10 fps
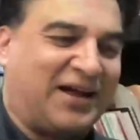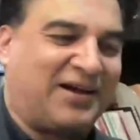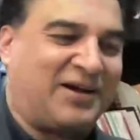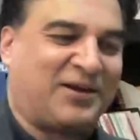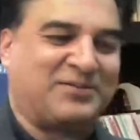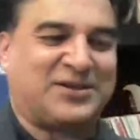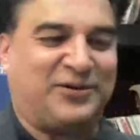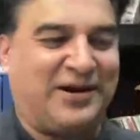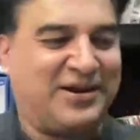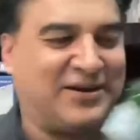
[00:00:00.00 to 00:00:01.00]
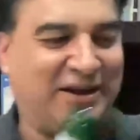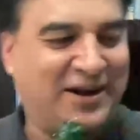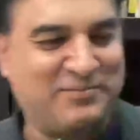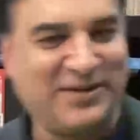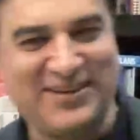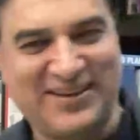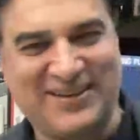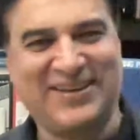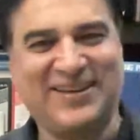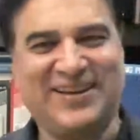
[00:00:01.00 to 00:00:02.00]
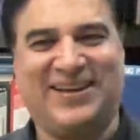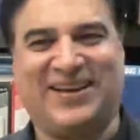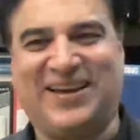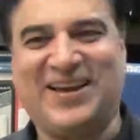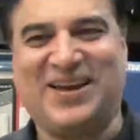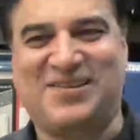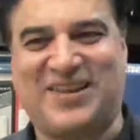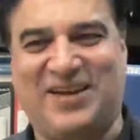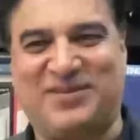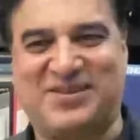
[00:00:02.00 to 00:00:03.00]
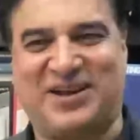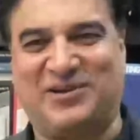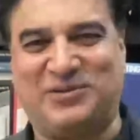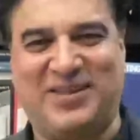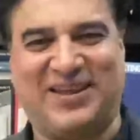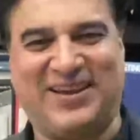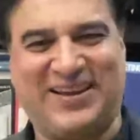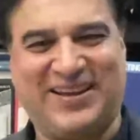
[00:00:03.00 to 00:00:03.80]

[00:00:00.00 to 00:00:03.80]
I'll come to Hawaii in a heartbeat. Escape this cold weather.